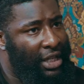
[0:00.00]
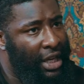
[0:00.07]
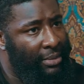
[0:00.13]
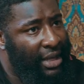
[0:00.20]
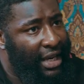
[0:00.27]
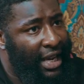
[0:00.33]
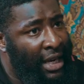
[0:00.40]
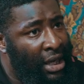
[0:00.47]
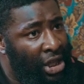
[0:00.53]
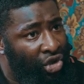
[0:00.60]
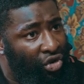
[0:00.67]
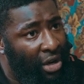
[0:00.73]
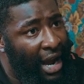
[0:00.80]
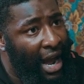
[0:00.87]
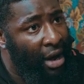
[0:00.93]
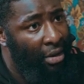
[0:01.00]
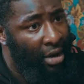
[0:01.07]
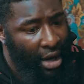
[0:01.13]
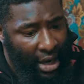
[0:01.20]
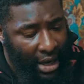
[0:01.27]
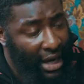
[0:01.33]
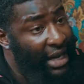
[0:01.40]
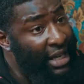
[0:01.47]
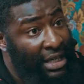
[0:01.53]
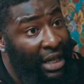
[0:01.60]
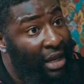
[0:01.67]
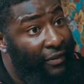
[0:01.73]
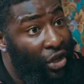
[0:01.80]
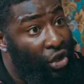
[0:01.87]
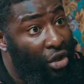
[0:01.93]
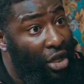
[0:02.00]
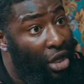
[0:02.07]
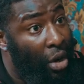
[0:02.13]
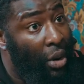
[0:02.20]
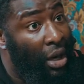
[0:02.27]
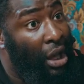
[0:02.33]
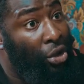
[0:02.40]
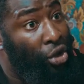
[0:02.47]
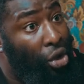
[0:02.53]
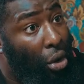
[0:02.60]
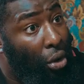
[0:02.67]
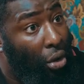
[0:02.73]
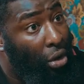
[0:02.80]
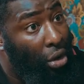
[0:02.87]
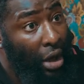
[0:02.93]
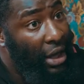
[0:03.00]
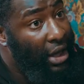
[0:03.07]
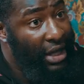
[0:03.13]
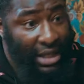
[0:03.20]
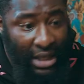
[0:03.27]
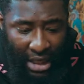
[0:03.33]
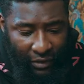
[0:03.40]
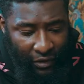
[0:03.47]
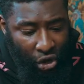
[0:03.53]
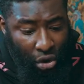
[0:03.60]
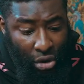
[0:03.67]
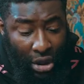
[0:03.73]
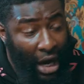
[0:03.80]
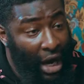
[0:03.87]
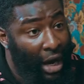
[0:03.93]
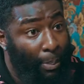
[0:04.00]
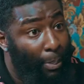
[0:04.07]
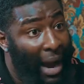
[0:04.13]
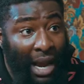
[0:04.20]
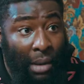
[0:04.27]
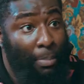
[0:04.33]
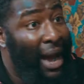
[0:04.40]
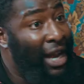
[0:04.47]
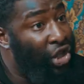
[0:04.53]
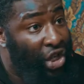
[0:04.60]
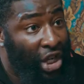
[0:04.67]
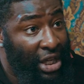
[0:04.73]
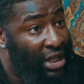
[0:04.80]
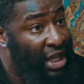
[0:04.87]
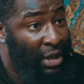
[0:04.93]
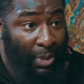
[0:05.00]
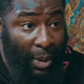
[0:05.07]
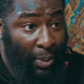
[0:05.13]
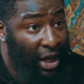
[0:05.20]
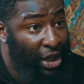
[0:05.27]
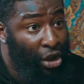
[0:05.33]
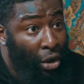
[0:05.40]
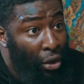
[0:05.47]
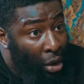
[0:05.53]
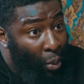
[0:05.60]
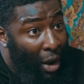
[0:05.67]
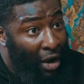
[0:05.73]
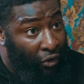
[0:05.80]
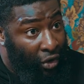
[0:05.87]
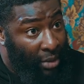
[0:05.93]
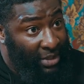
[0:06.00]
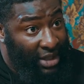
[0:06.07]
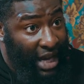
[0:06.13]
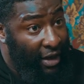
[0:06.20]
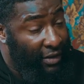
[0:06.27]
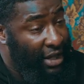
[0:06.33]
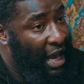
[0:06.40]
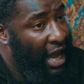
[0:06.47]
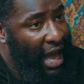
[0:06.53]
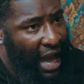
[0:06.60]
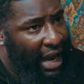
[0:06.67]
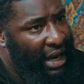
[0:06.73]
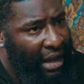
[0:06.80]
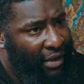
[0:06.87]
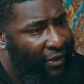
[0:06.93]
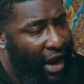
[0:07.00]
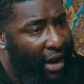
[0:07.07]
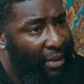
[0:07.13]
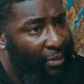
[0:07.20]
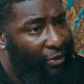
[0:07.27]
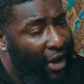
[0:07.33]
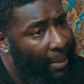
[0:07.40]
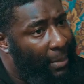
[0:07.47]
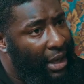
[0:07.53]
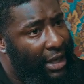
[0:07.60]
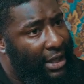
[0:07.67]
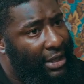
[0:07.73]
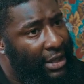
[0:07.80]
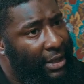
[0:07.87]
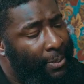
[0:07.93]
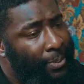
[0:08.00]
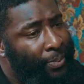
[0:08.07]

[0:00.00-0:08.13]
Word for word: in terms of the industry now that these individuals are going on tour. These individuals are buying mansions. These people are doing well for themselves and their fam- families.